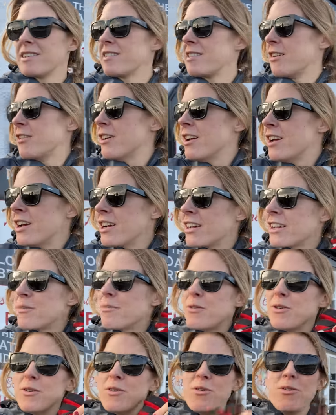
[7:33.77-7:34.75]
So I'm gonna
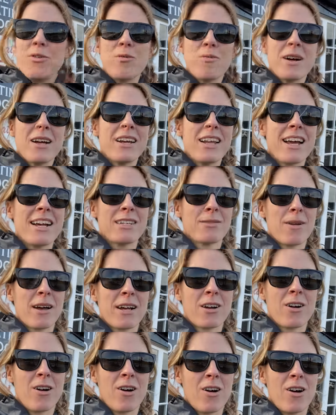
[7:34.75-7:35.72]
put all my layers
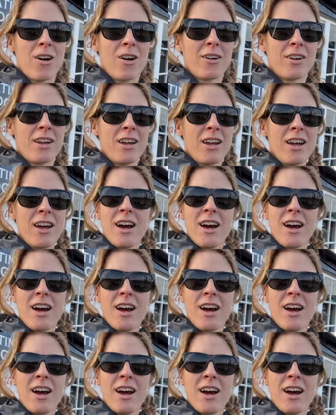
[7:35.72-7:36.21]
back on.